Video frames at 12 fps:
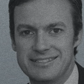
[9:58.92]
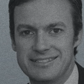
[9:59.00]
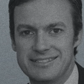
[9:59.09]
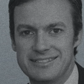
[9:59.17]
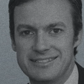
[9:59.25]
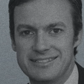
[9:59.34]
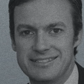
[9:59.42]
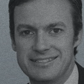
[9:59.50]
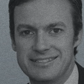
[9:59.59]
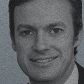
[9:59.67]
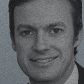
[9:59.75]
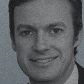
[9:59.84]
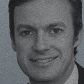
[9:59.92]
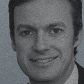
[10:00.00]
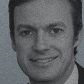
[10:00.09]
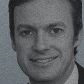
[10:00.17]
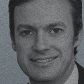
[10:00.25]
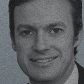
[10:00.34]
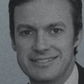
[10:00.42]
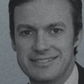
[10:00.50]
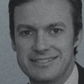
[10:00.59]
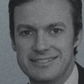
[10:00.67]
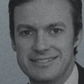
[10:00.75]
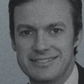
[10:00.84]

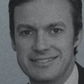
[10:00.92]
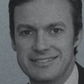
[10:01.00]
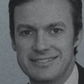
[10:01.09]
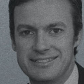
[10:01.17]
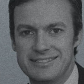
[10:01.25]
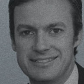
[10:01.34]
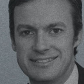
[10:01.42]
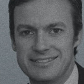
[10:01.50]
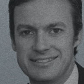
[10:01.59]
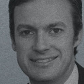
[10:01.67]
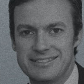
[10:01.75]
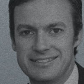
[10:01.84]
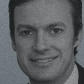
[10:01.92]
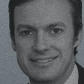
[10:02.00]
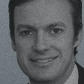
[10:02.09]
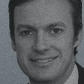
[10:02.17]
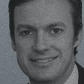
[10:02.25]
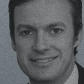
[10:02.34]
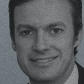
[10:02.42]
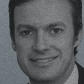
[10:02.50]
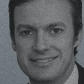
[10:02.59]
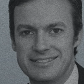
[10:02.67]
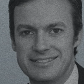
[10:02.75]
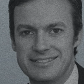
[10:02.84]

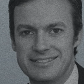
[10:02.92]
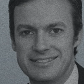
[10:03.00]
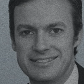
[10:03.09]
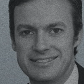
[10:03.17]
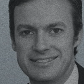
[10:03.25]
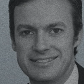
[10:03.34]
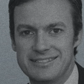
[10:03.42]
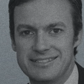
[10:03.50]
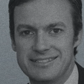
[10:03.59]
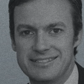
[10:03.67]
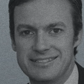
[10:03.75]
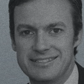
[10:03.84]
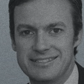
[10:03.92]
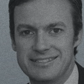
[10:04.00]
[no speech]